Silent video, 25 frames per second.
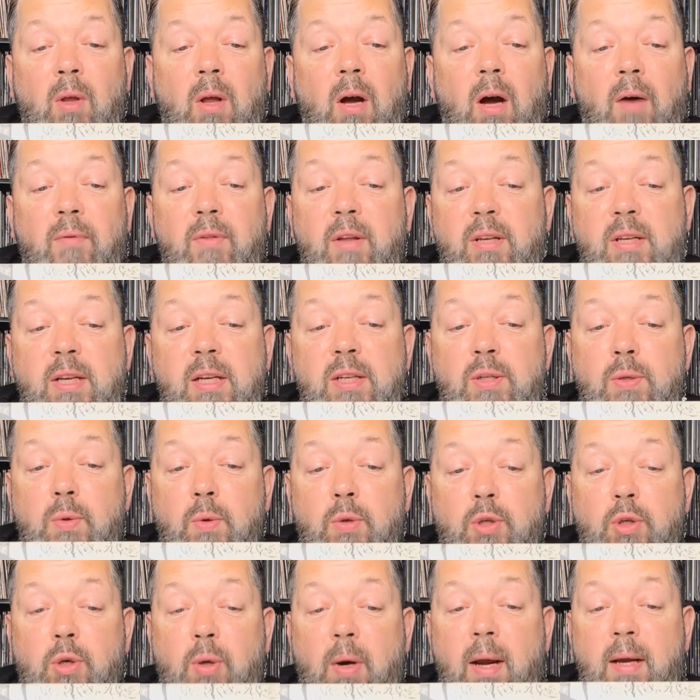Of the additional
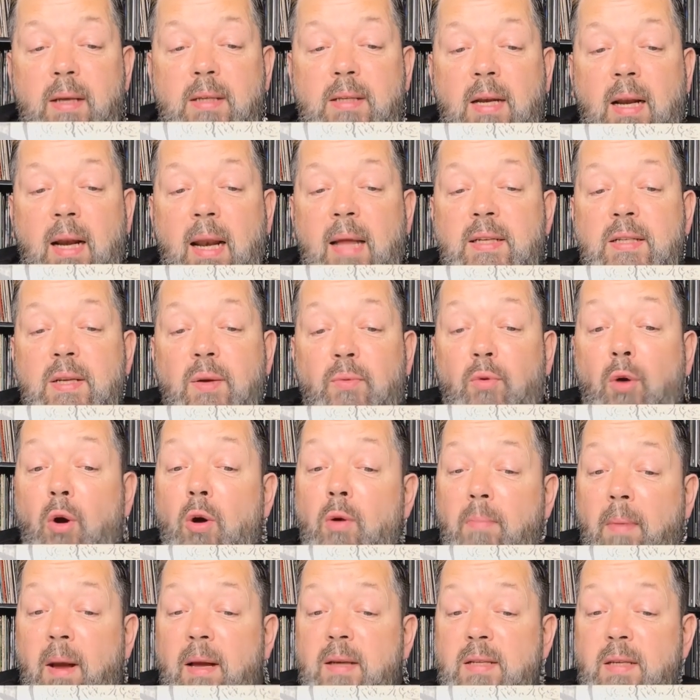tracks, Classic
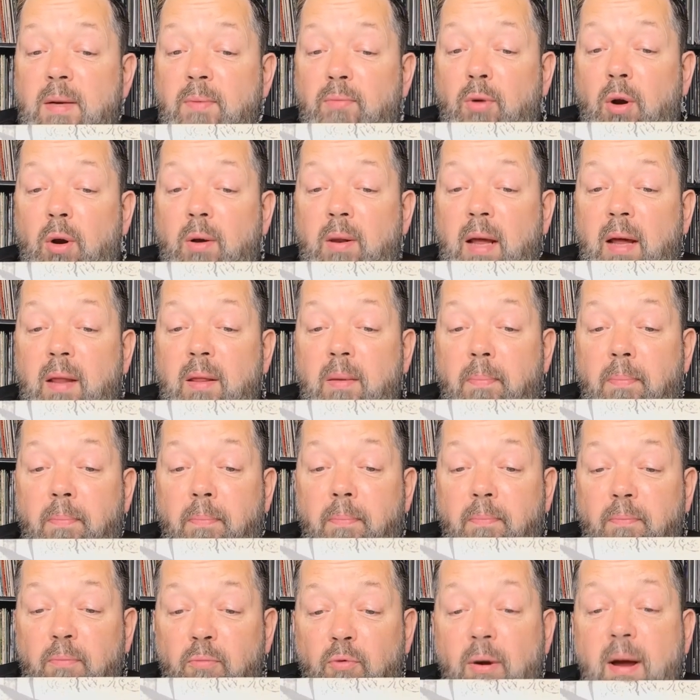Rock magazine wrote that the
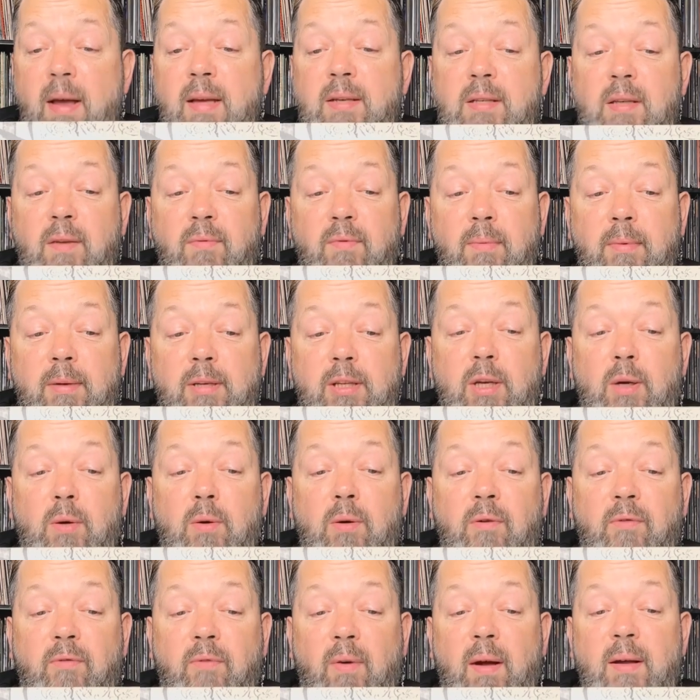rest of the
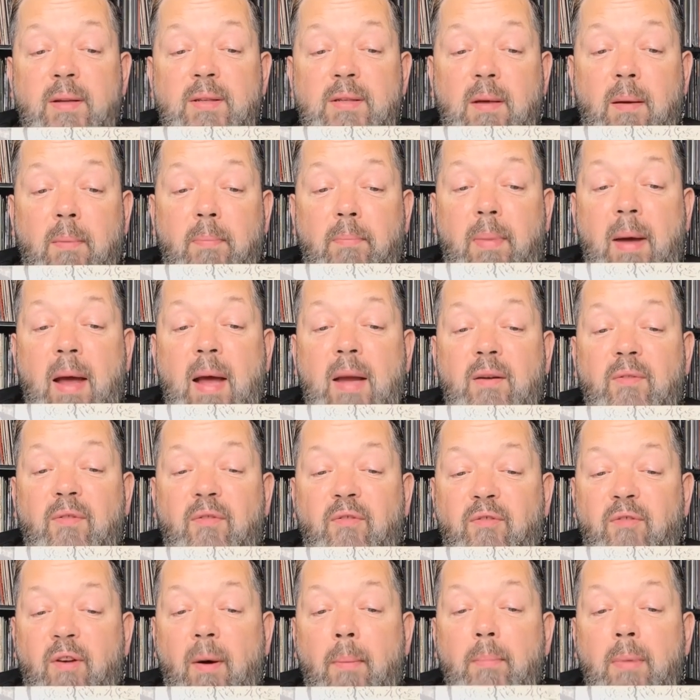material finds a band
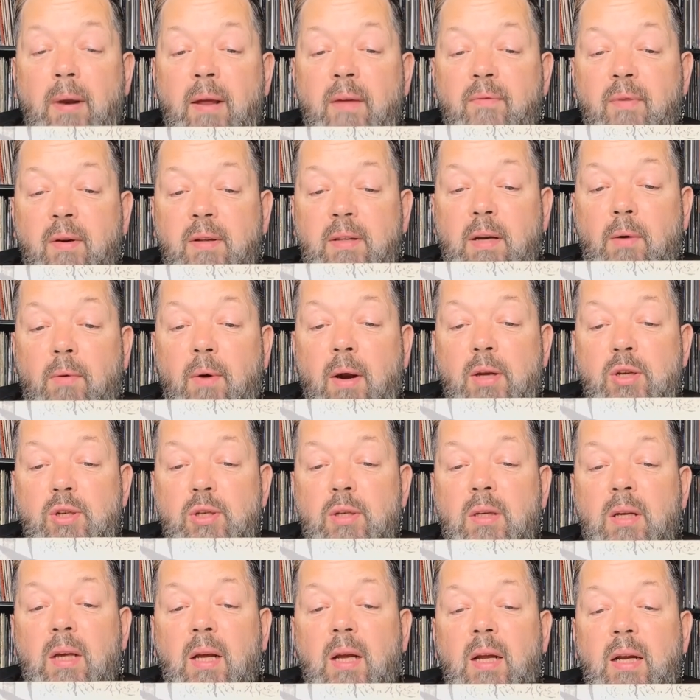fumbling for
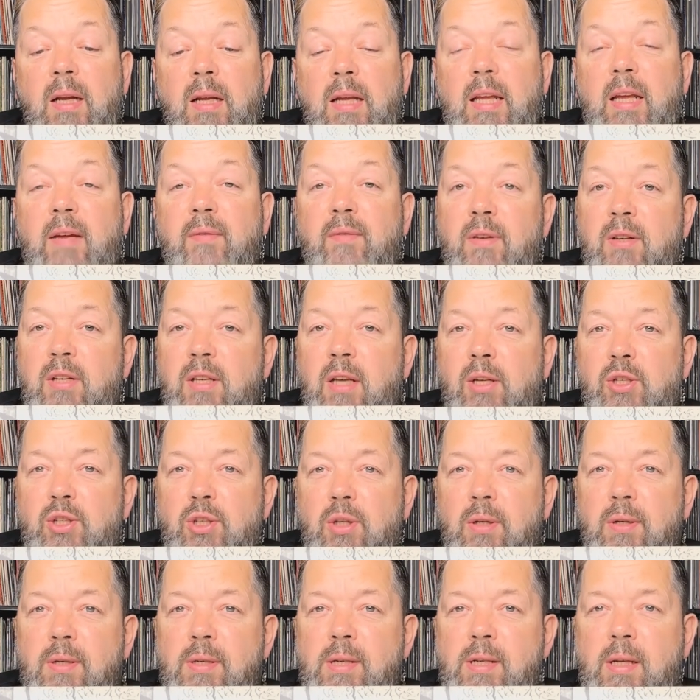direction, even
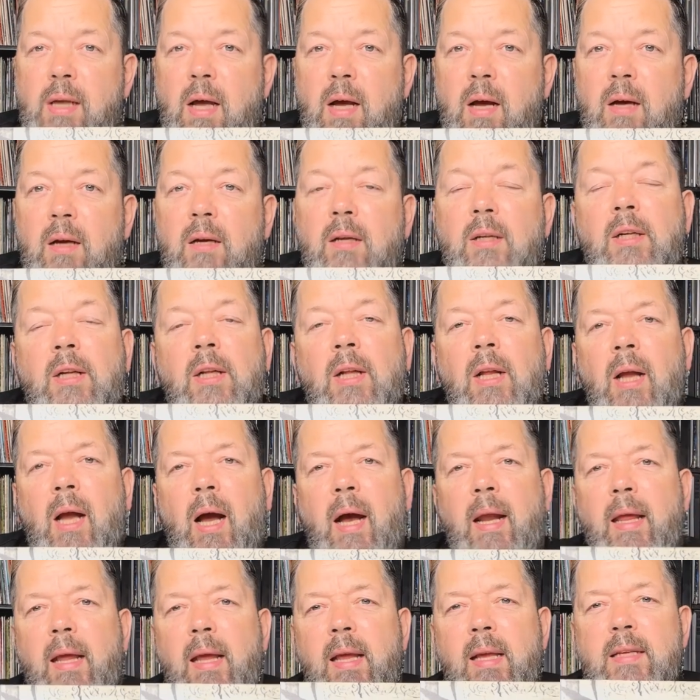touching on ska.
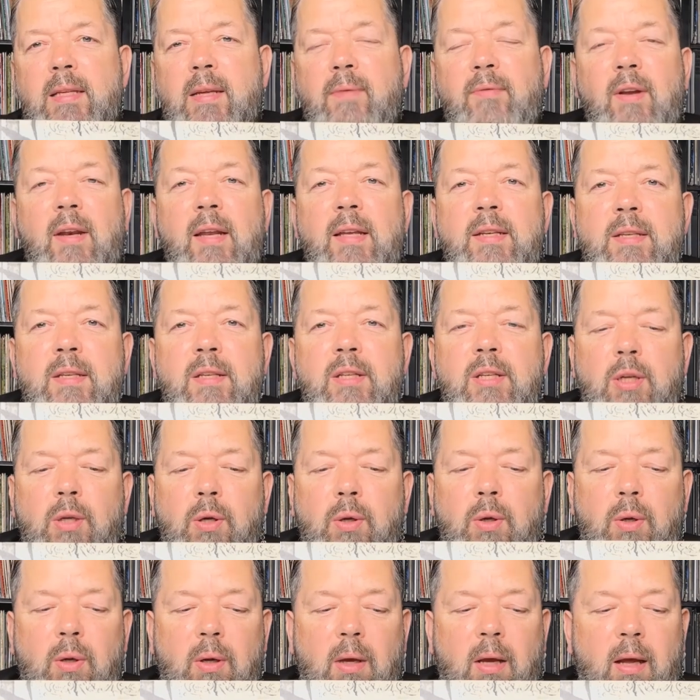And it is, if you listen
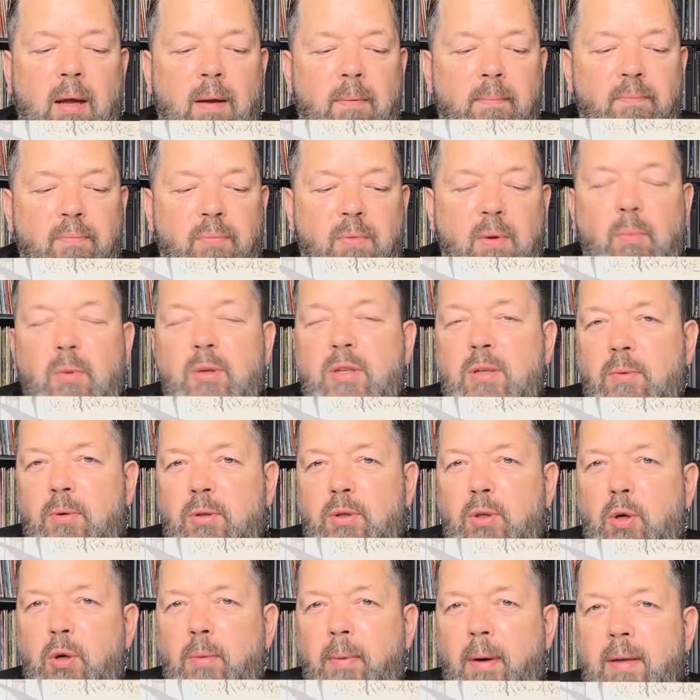to, which we'll
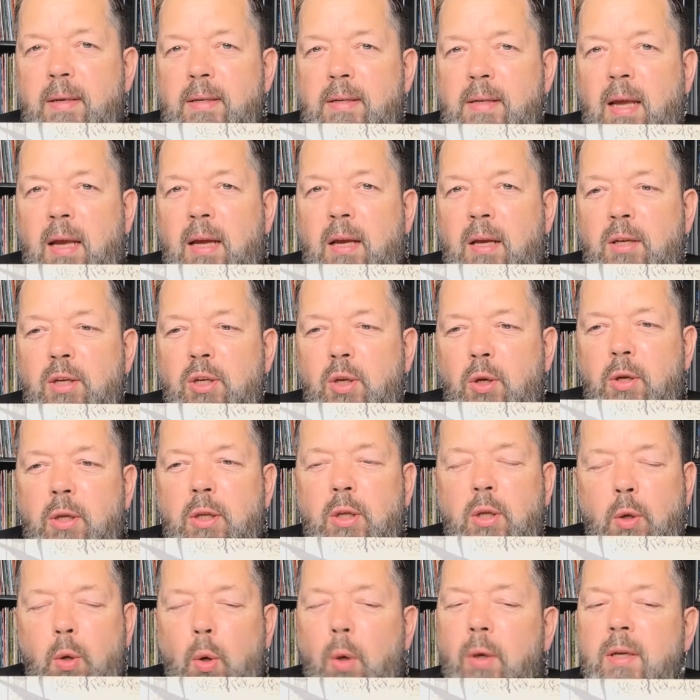talk about in a second,
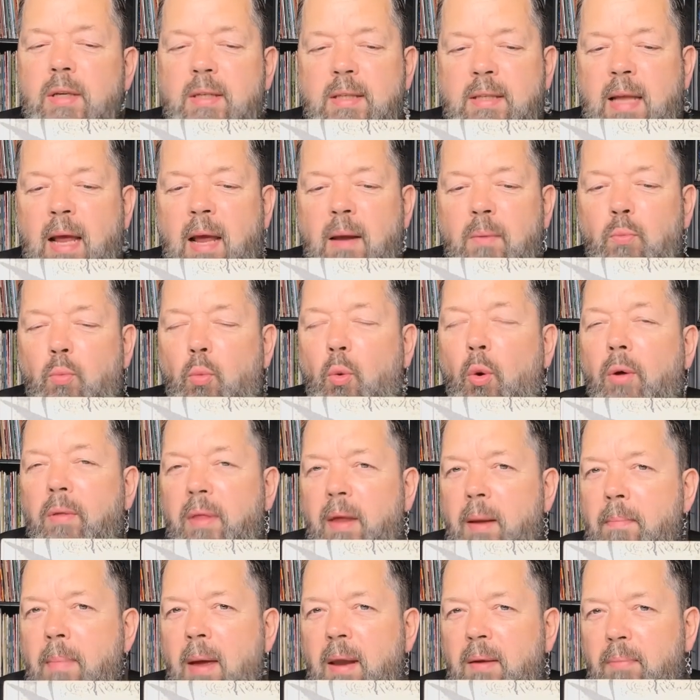you understand what
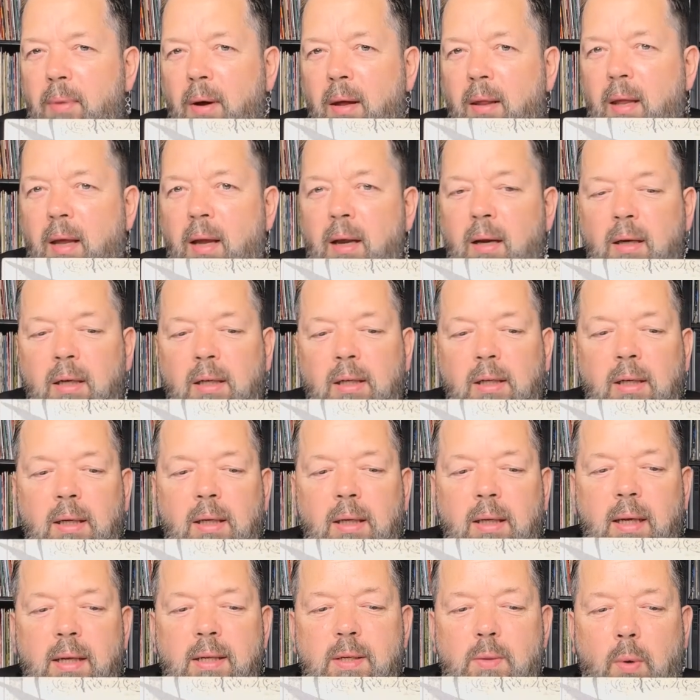they meant by that
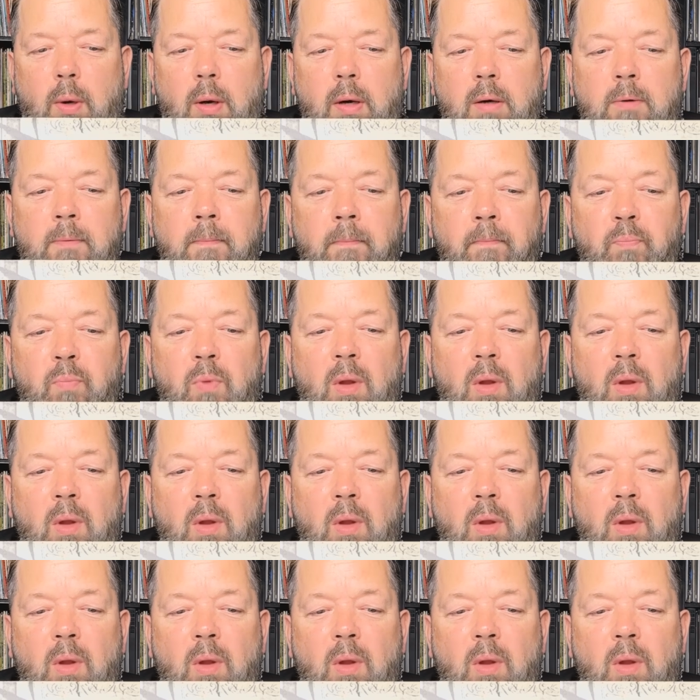as well.